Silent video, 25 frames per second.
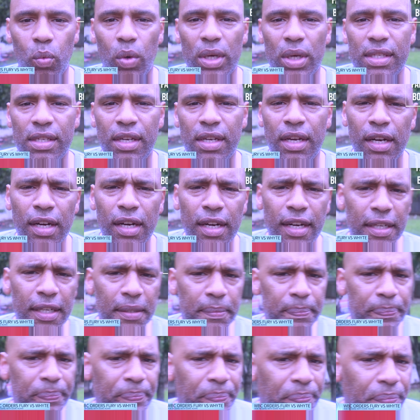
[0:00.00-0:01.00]
What's good?
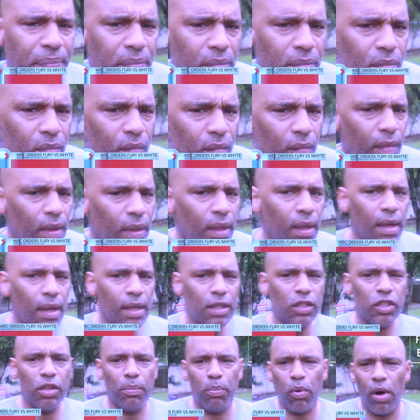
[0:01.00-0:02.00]

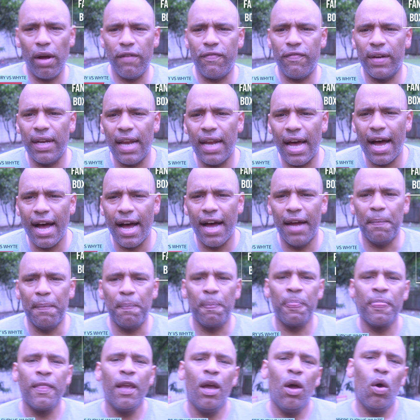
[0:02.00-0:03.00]
It's your boy Fanon.
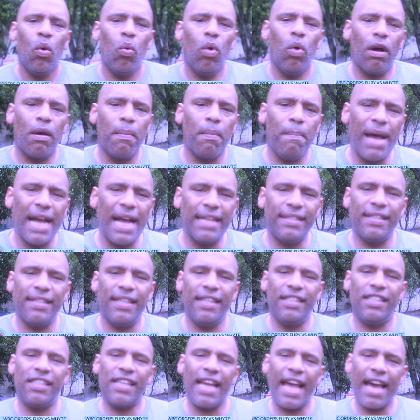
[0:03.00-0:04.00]
Welcome back to
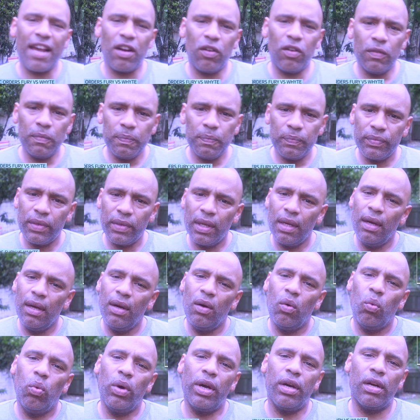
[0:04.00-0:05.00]
the channel.
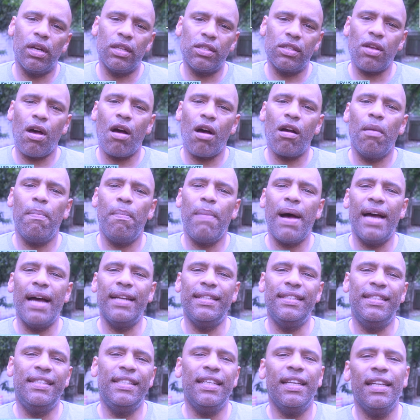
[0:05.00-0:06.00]
We're going to talk
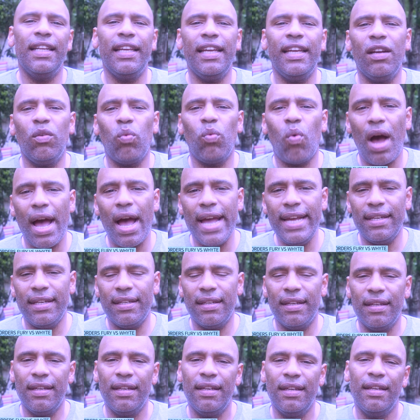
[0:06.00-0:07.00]
about Dillian
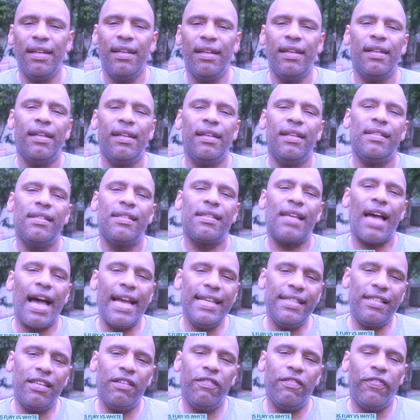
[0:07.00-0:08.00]
Whyte,
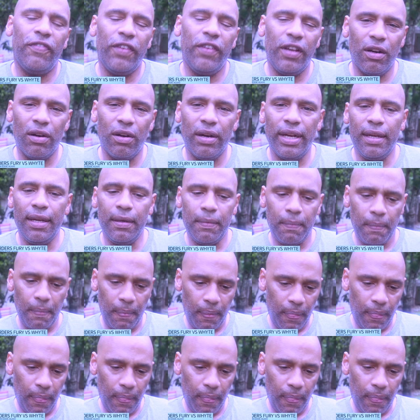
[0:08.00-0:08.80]
Tyson Fury,